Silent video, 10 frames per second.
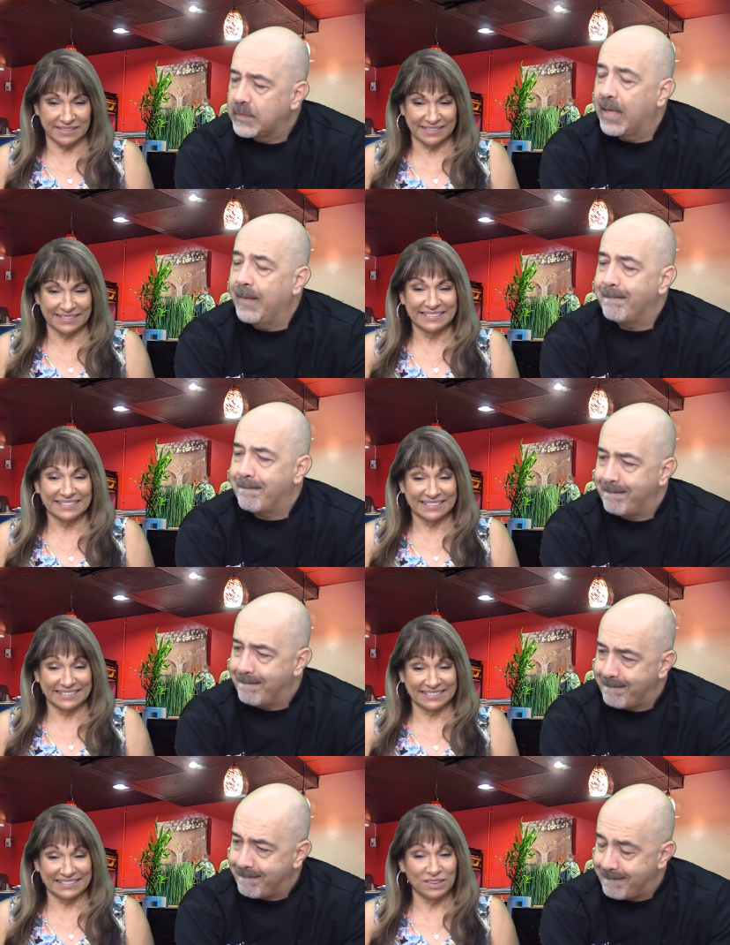Speaker 1: Yeah. Uh
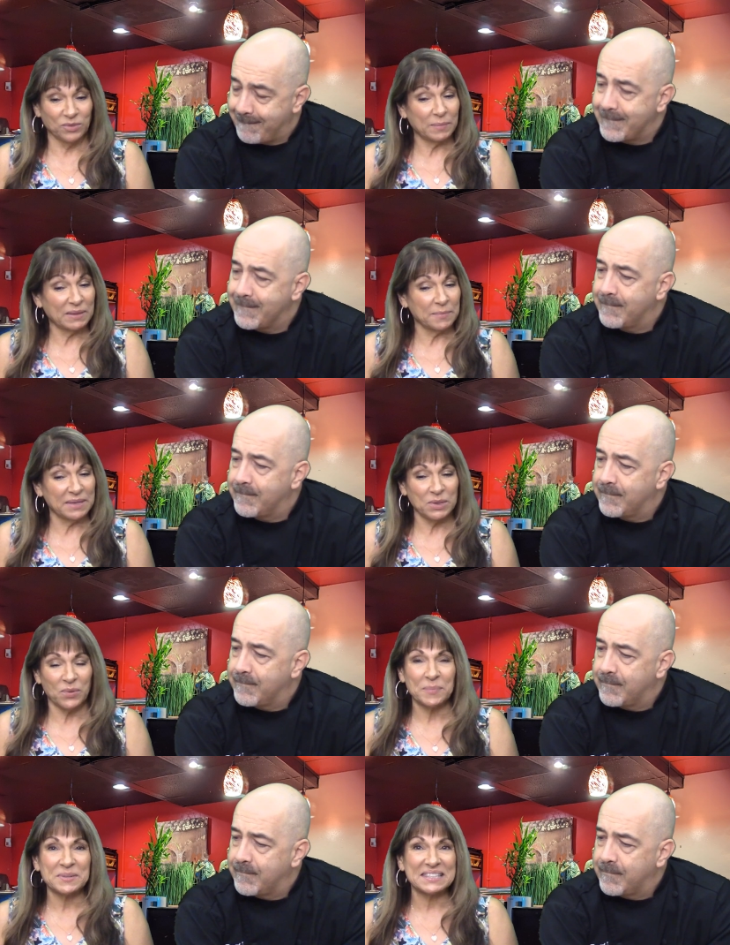huh. What about the menu
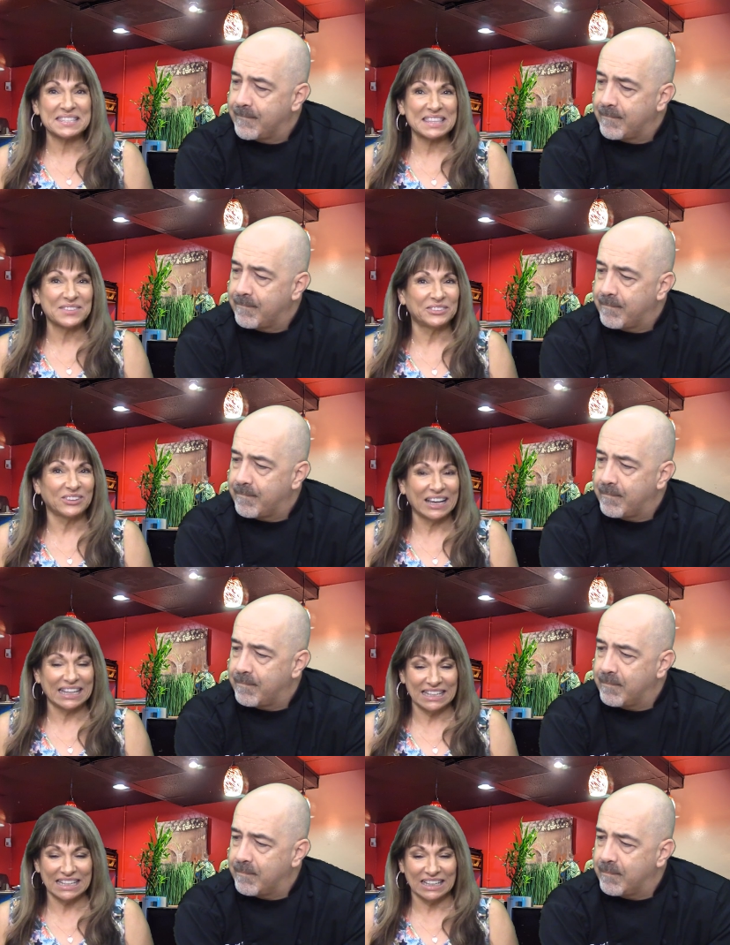options and the
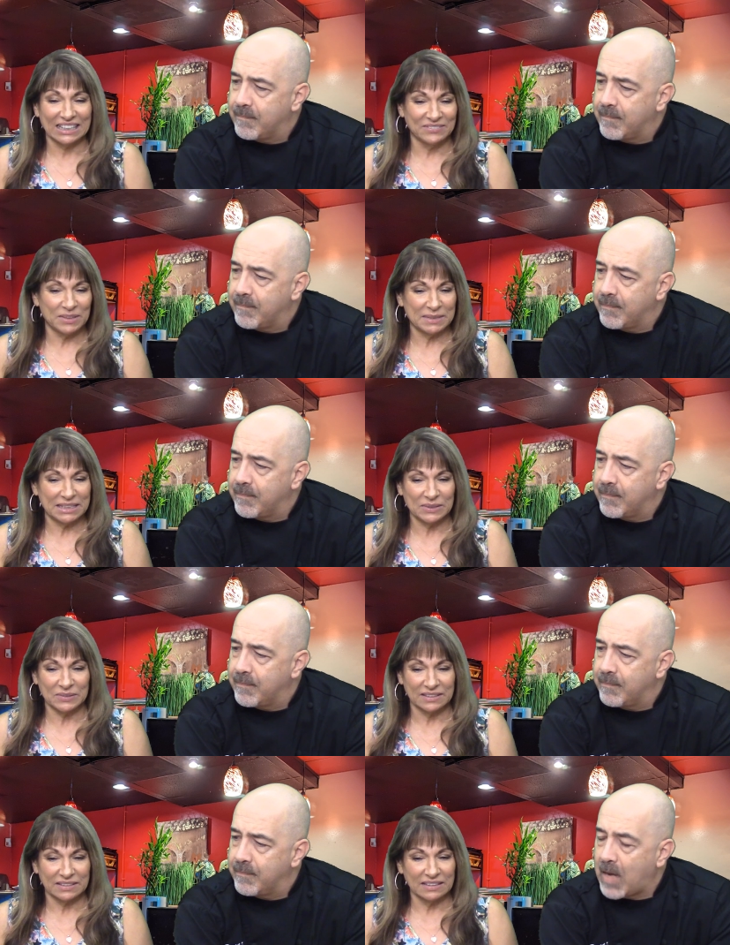variety of the menu?
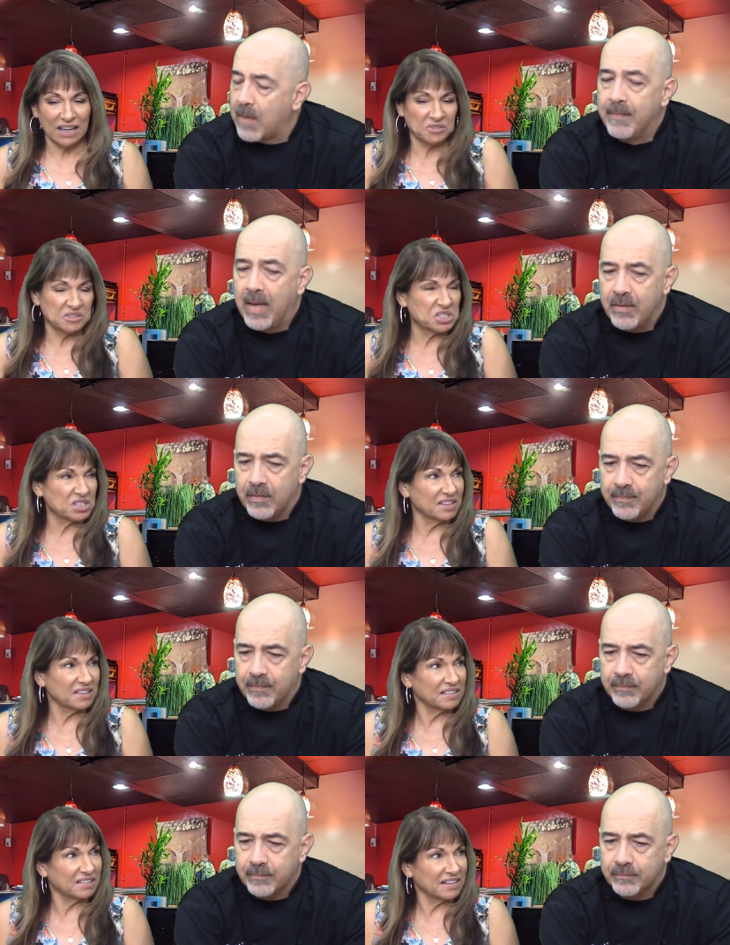How menu. original
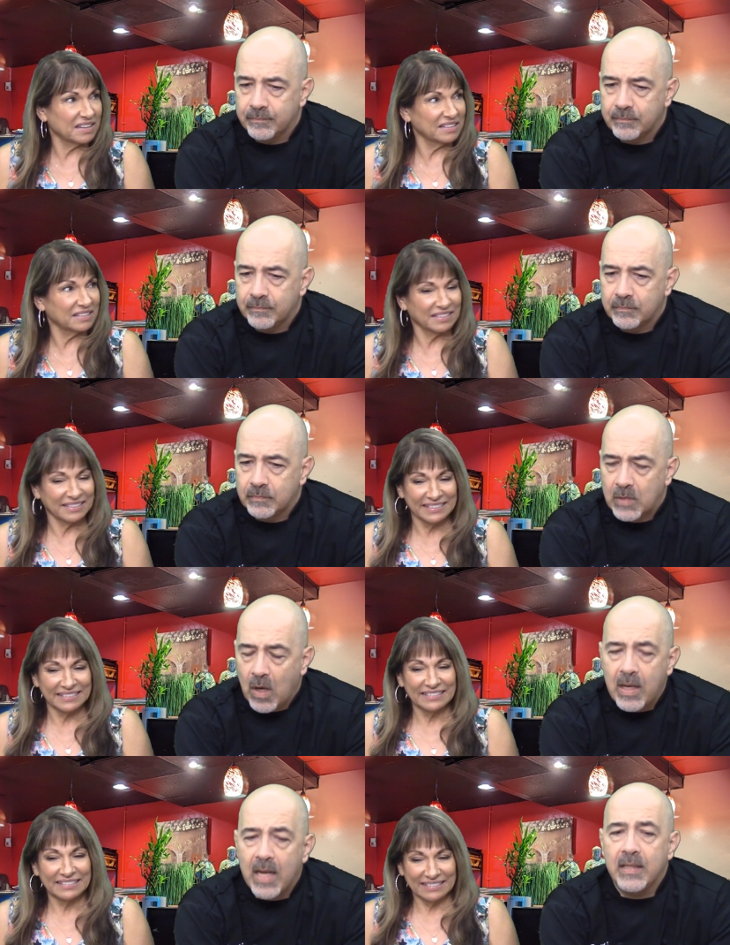are, are they?
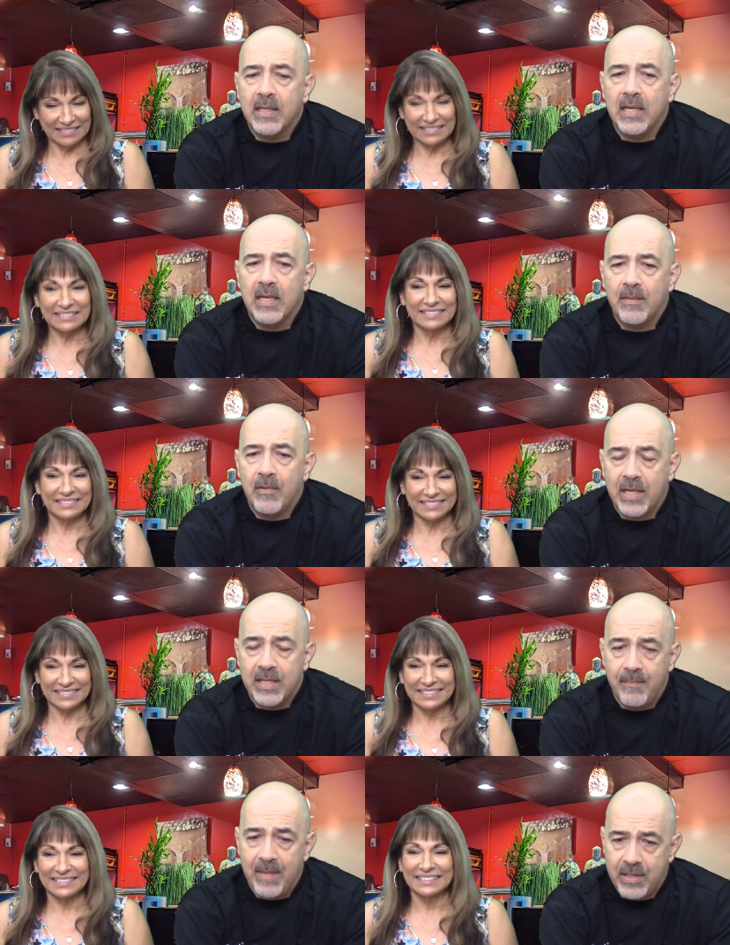
Speaker 2: Okay. The um, okay
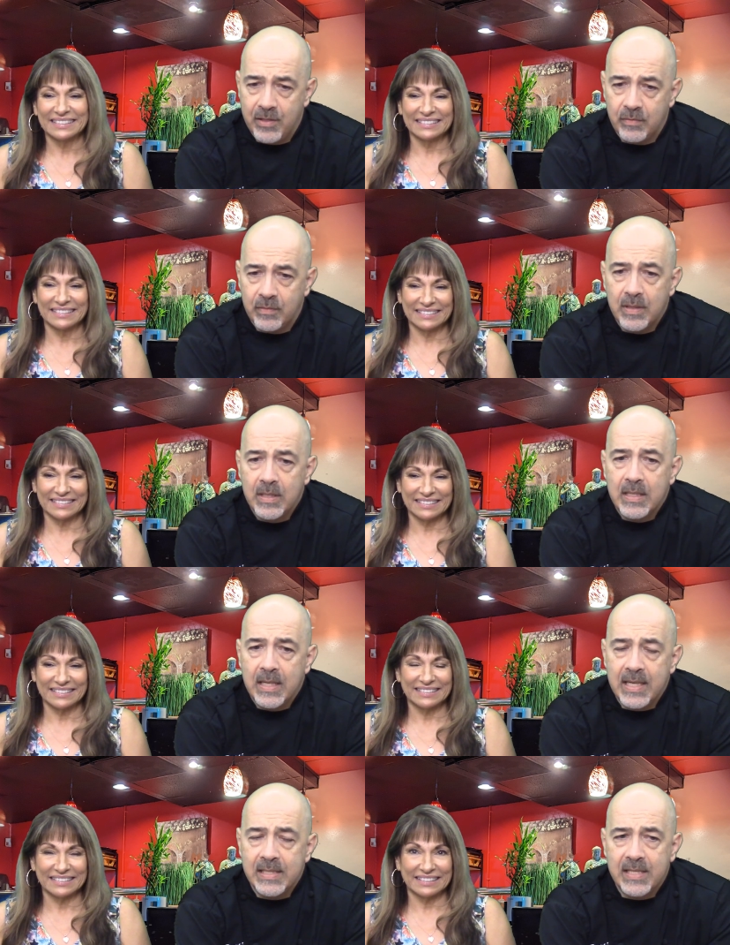the menu.
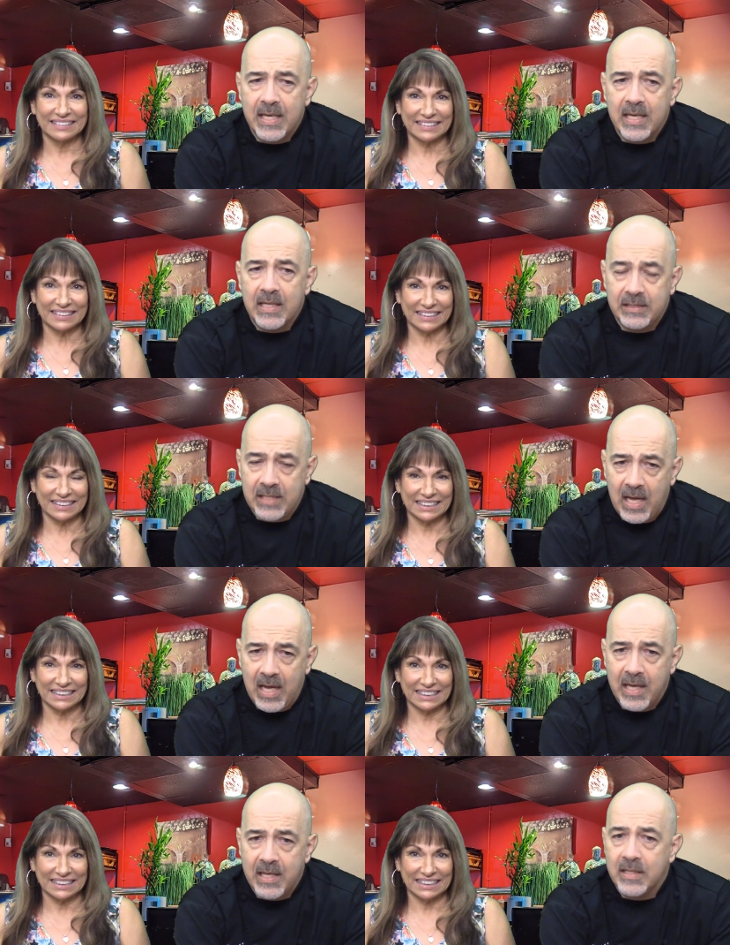It's a uh,
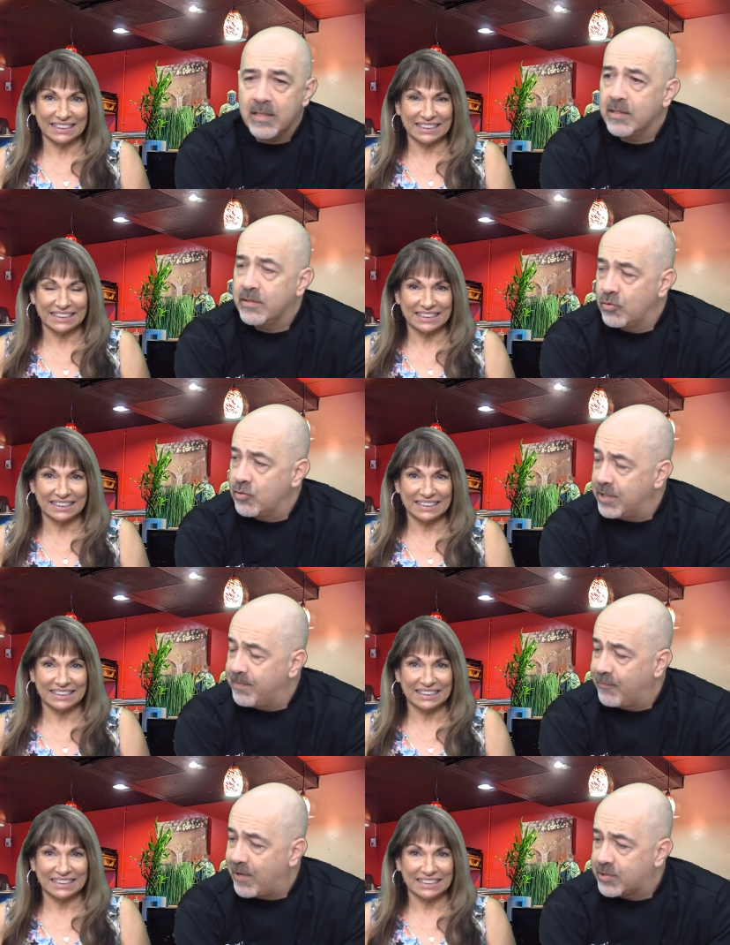Thai sushi
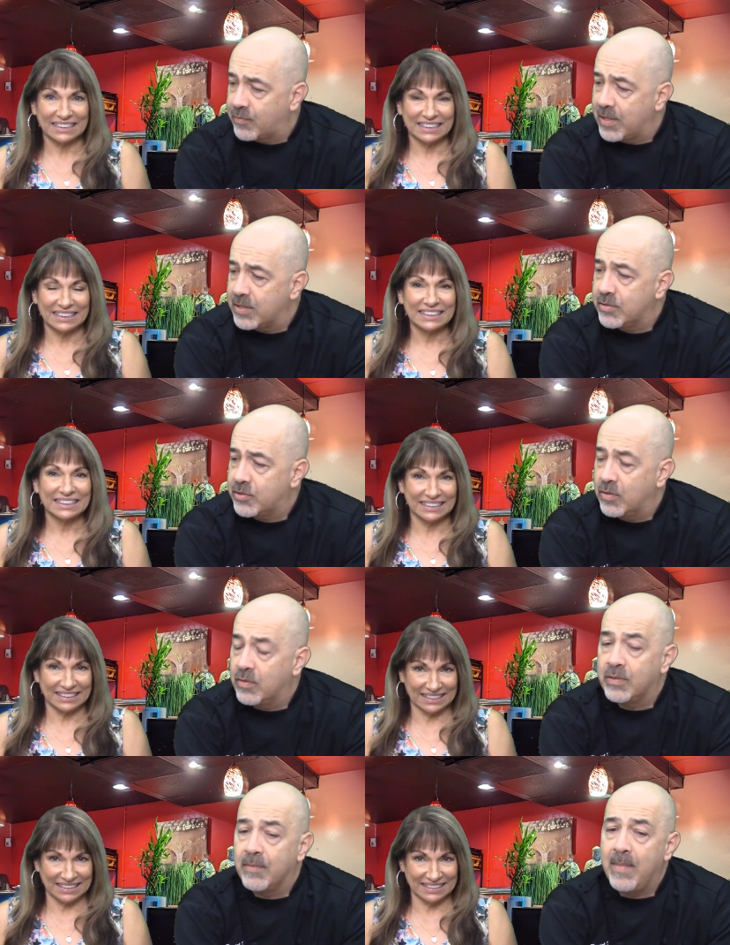restaurant.
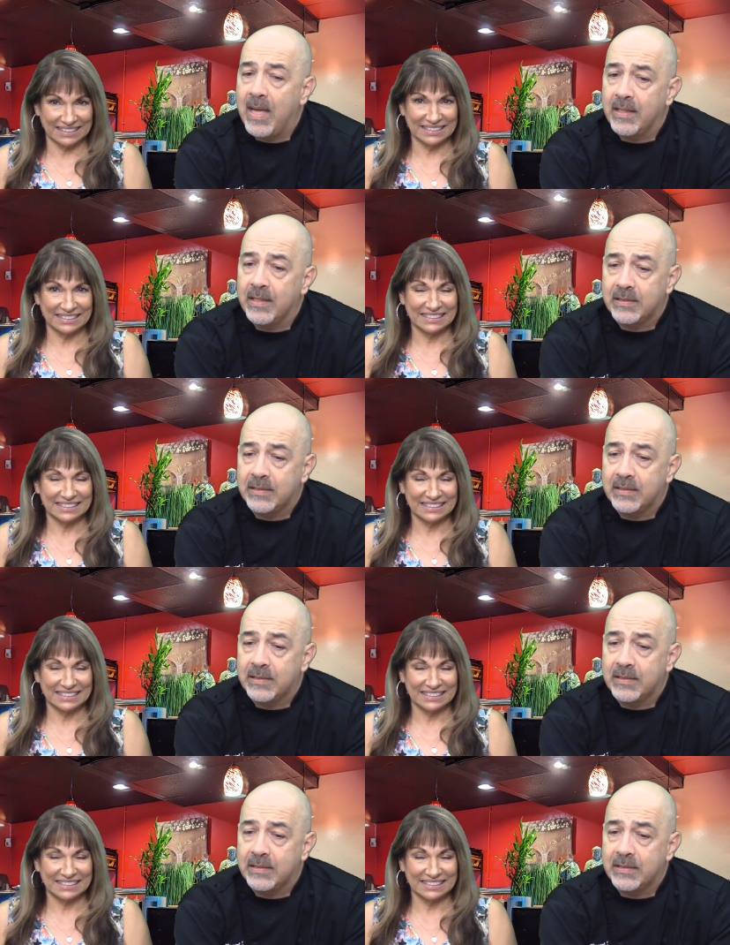So the me- the